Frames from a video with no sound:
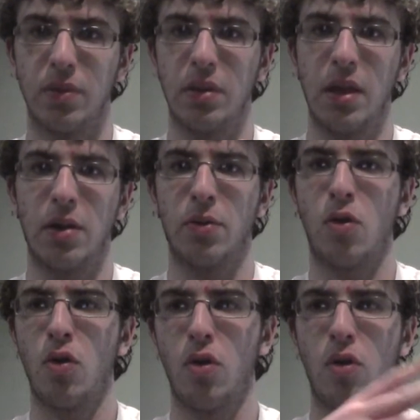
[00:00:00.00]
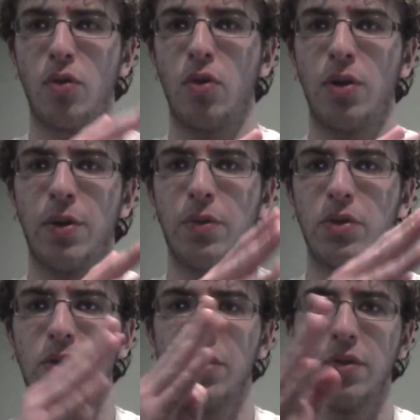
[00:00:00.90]
the, all um, the,
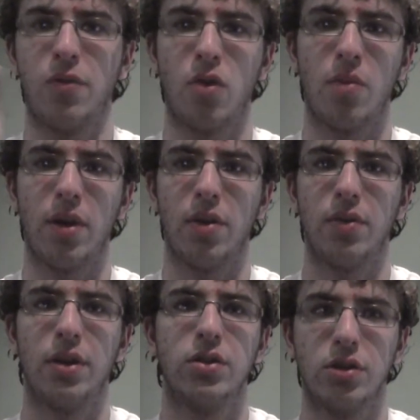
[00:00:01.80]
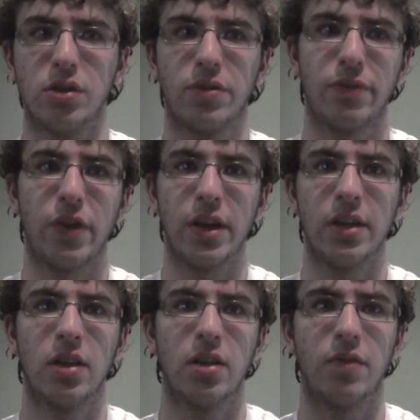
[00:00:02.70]
the, the four male rangers fight